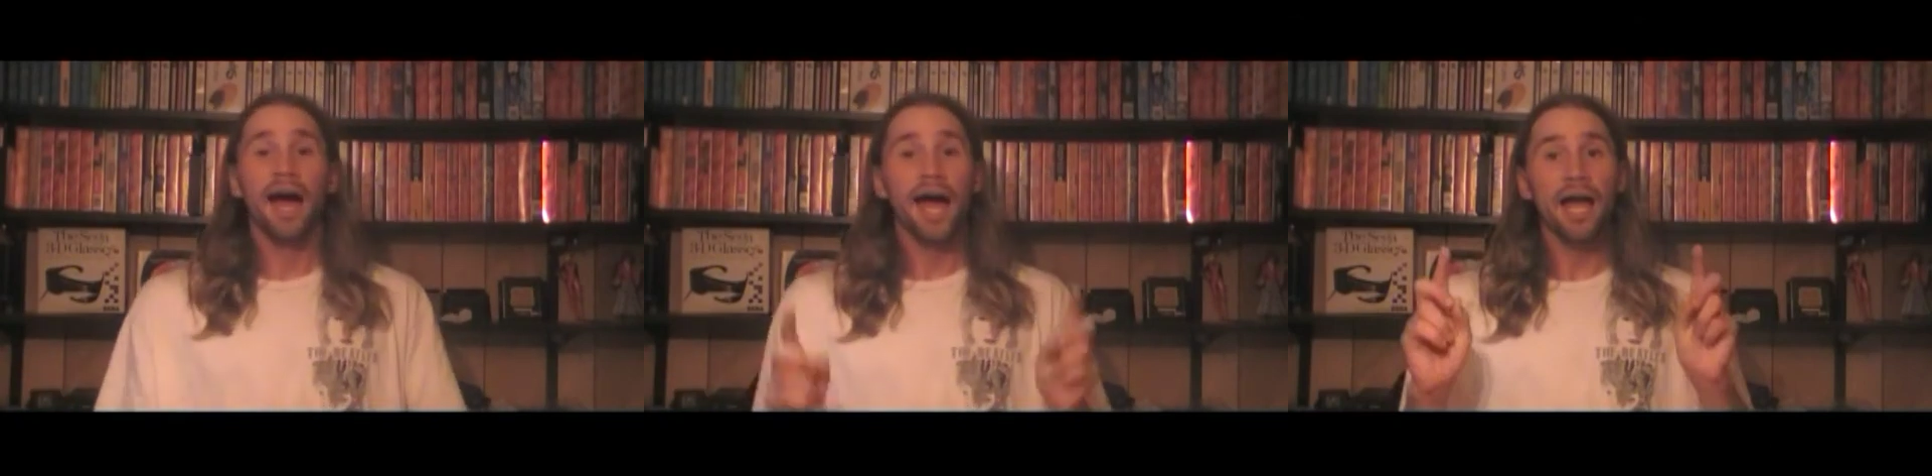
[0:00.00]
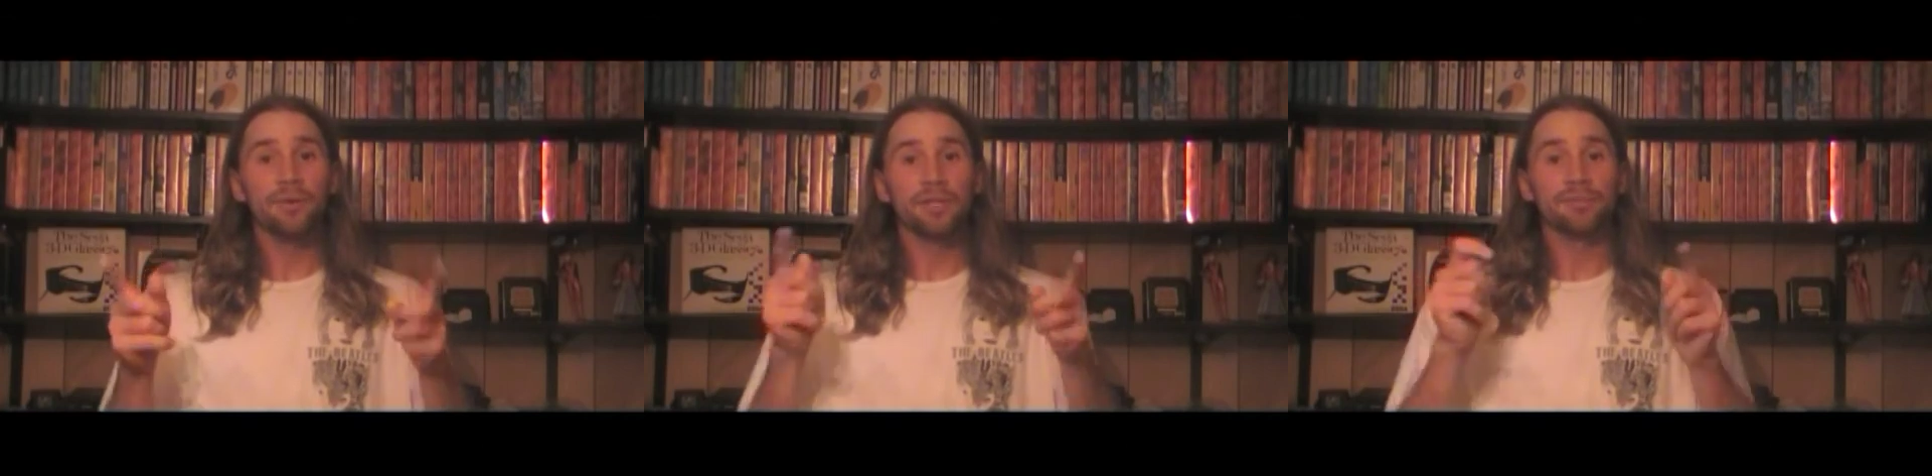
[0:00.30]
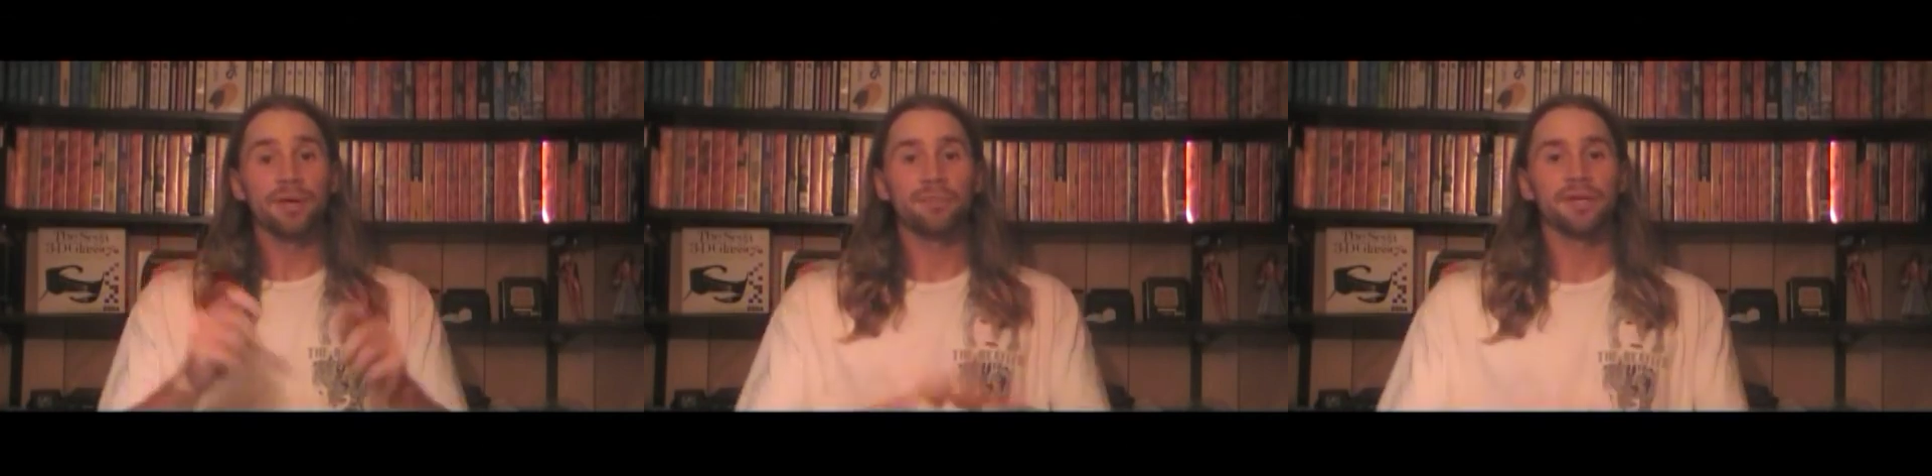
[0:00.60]
I
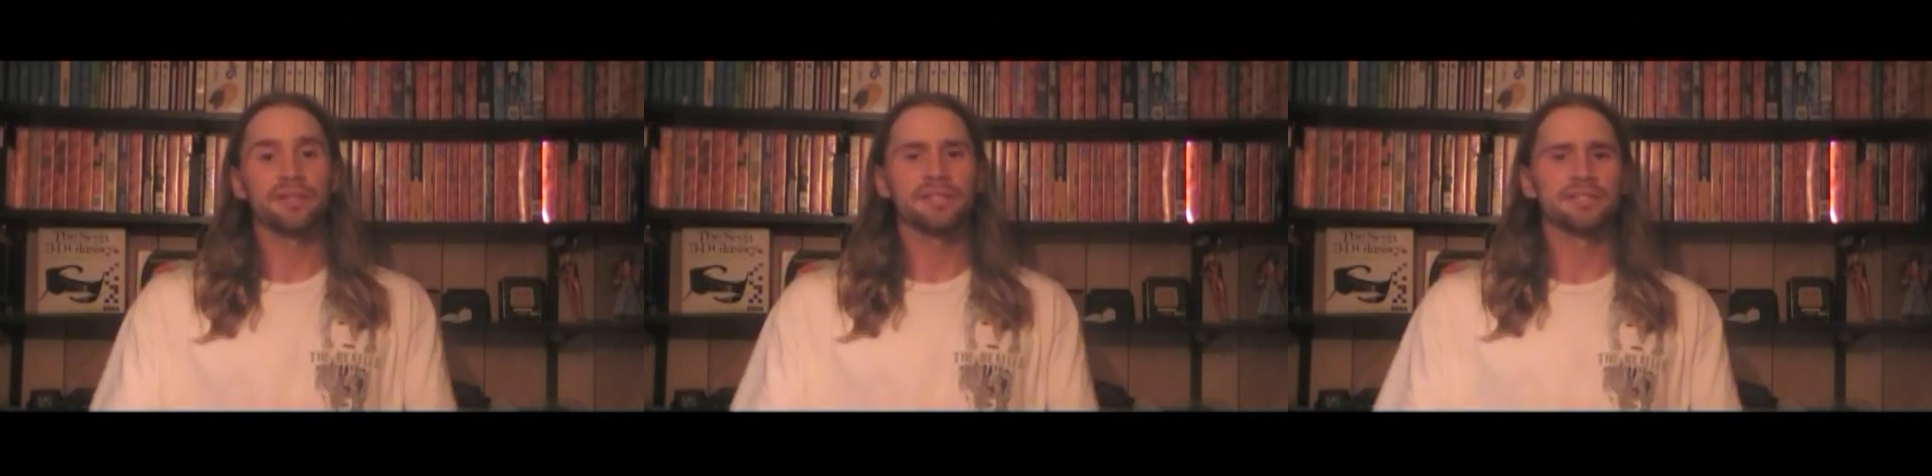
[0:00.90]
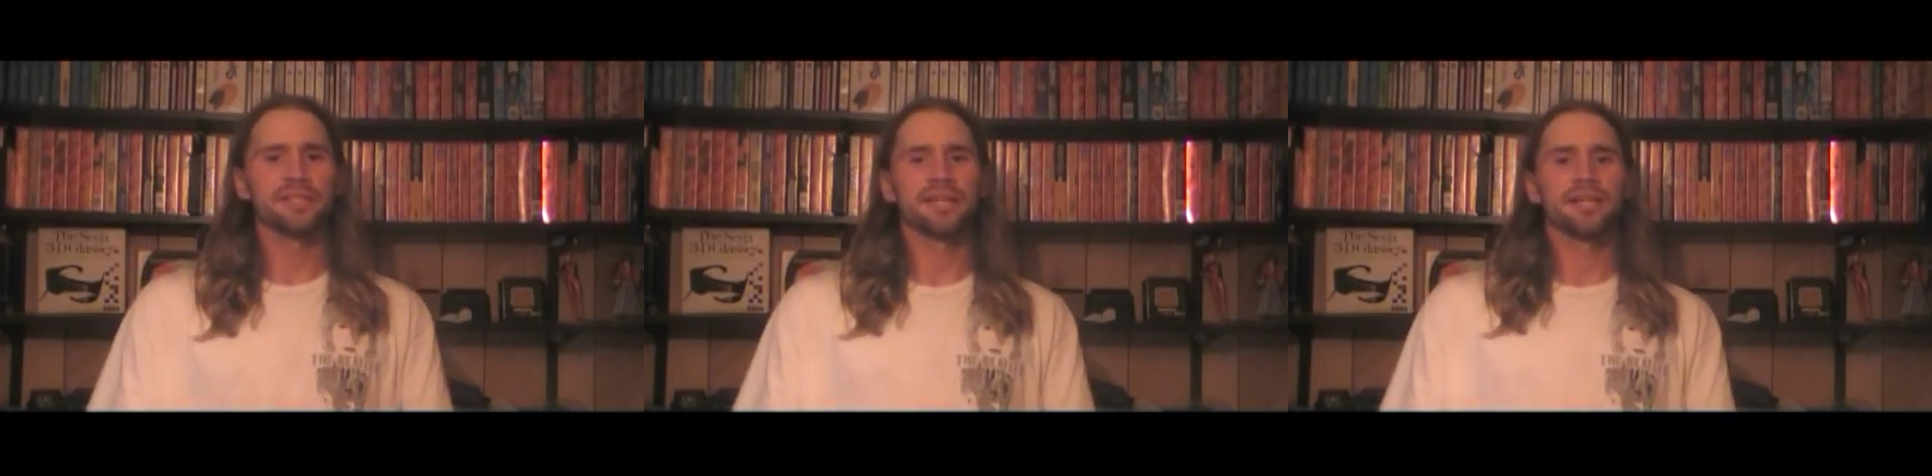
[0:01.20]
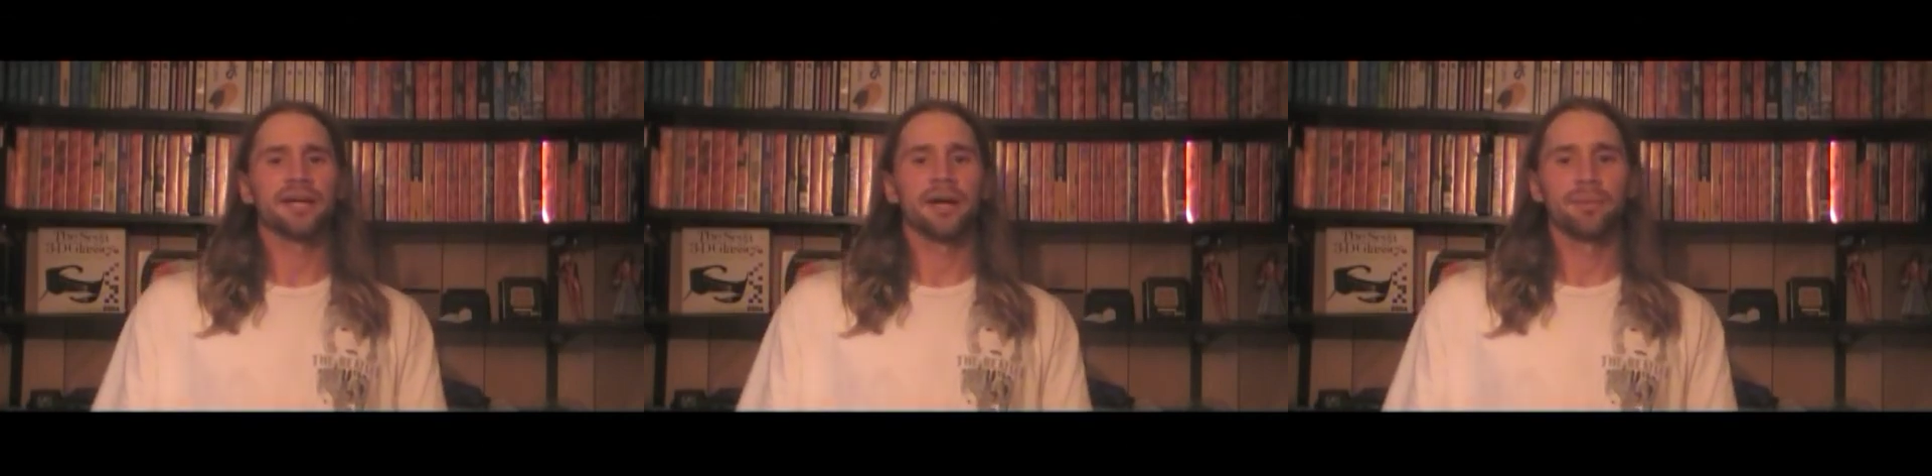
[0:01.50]
recommend picking this thing
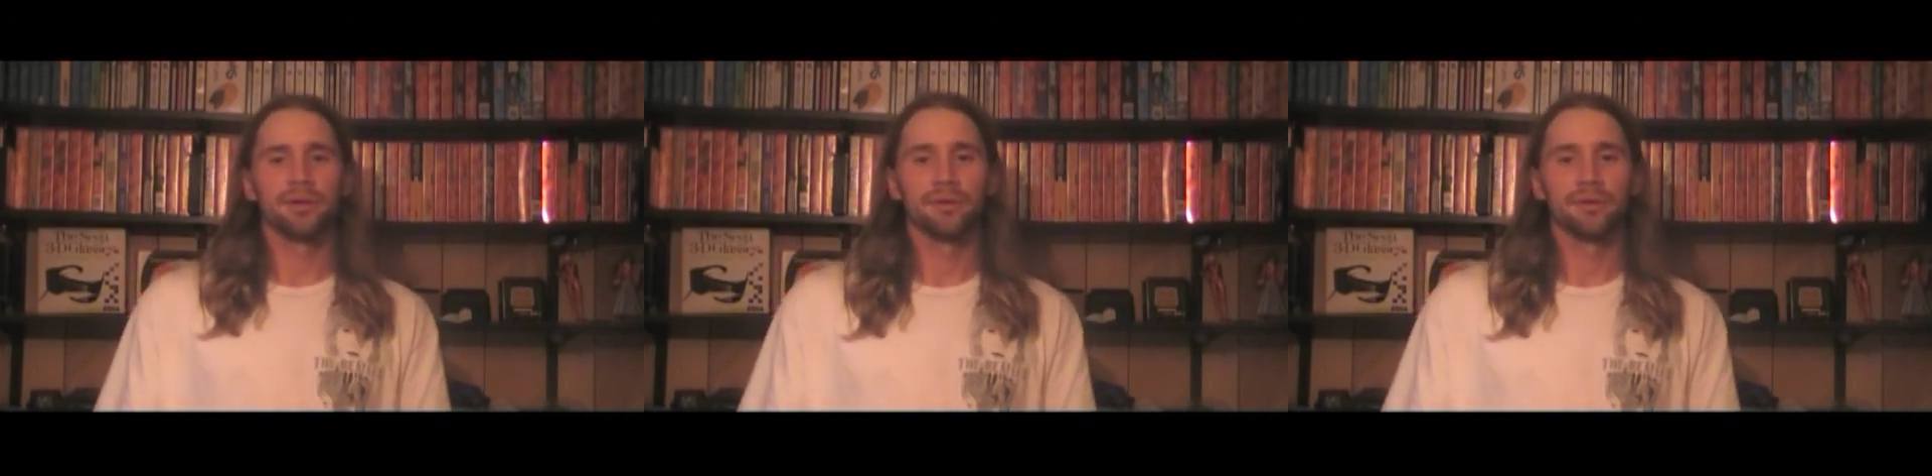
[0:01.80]
up.